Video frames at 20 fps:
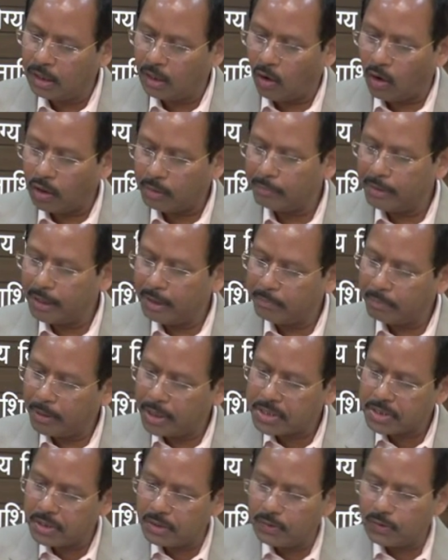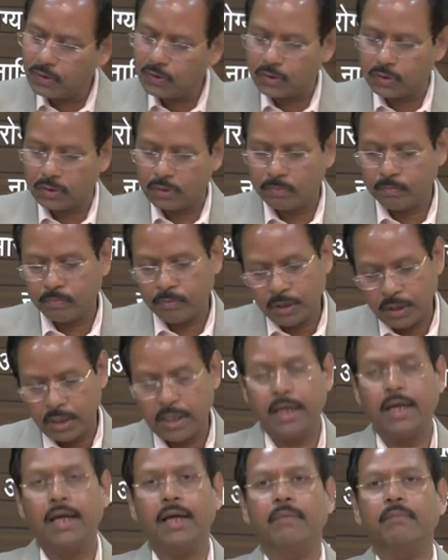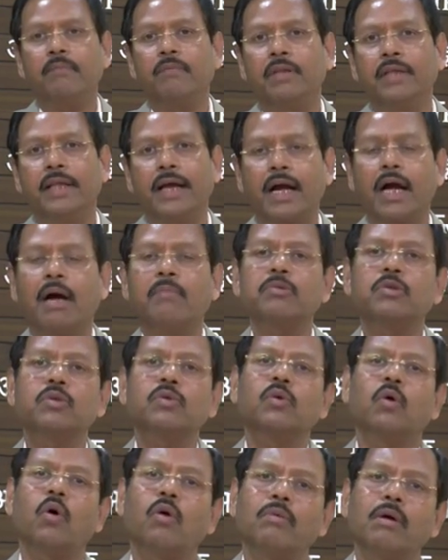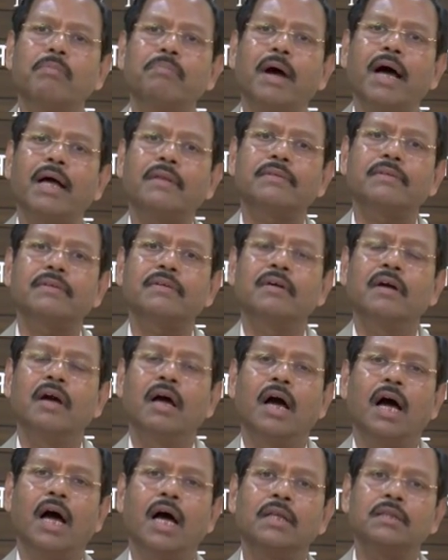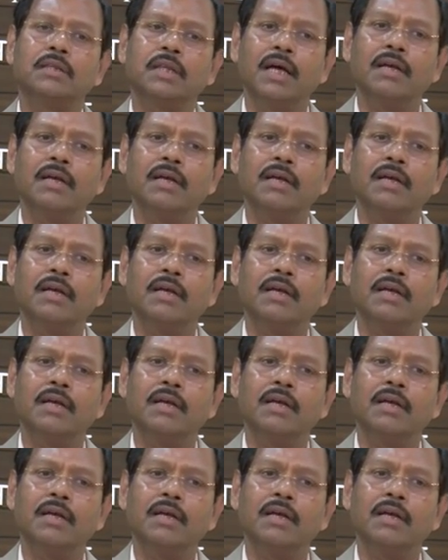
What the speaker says: Lot many patients, they come to homeopath, and